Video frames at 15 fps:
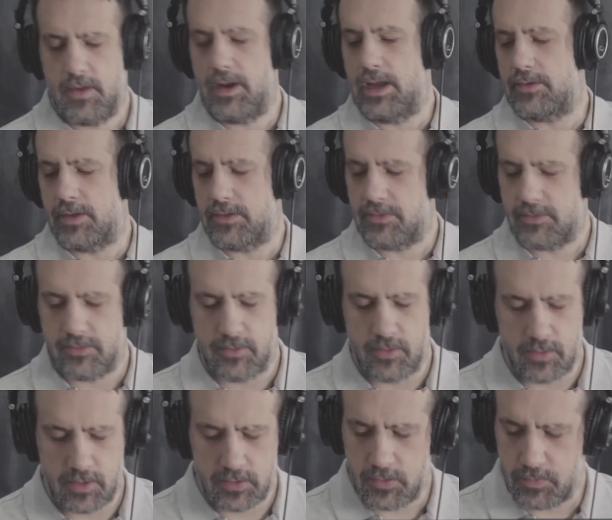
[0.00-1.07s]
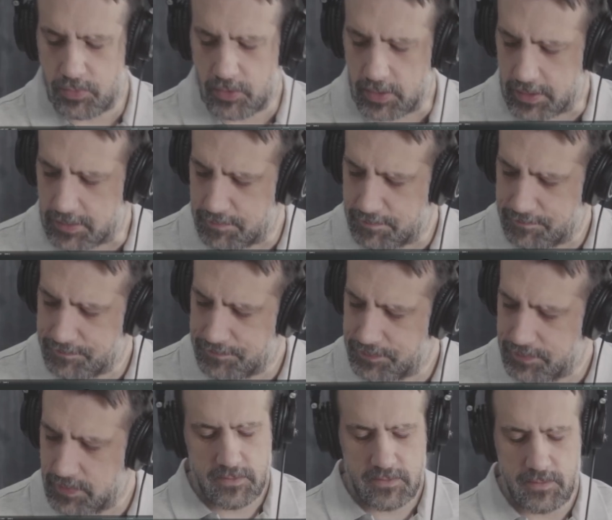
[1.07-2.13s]
right, let's load a new plugin.
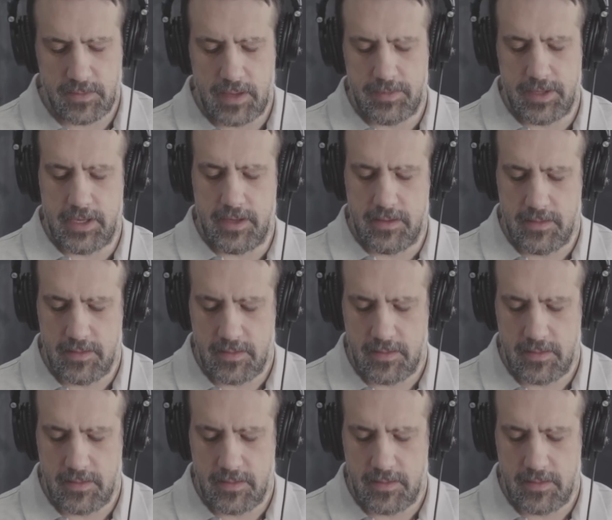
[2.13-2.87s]
So maybe, all